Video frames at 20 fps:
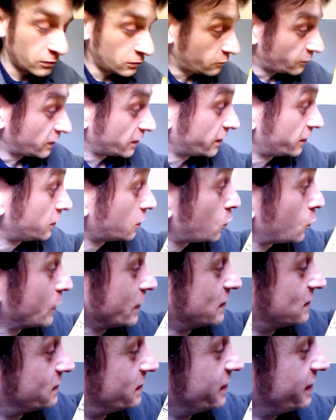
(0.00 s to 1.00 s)
when I
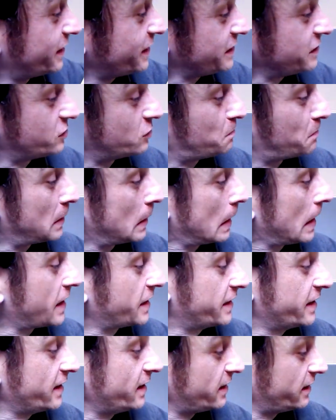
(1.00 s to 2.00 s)
noticed that each
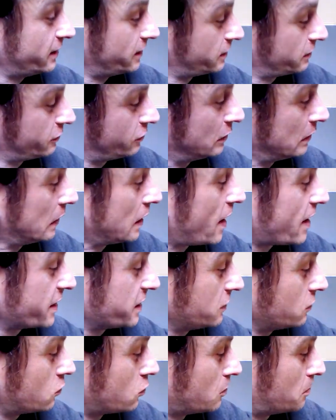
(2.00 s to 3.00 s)
planet
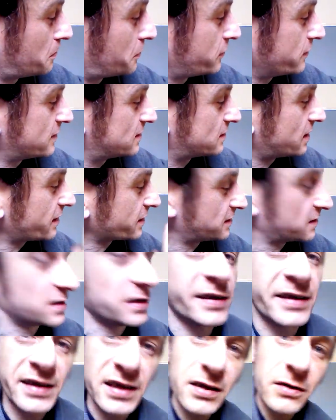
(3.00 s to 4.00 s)
lined up
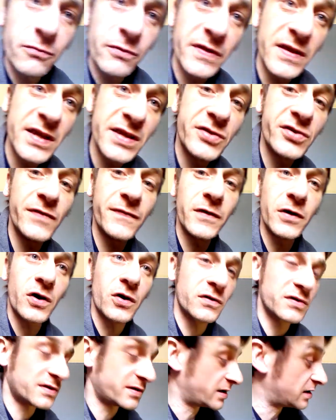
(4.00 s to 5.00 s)
precisely with each of the
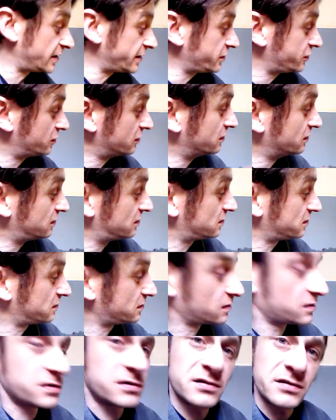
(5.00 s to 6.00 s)
constellations,
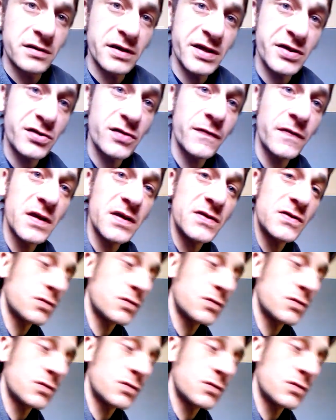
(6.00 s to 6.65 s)
each of these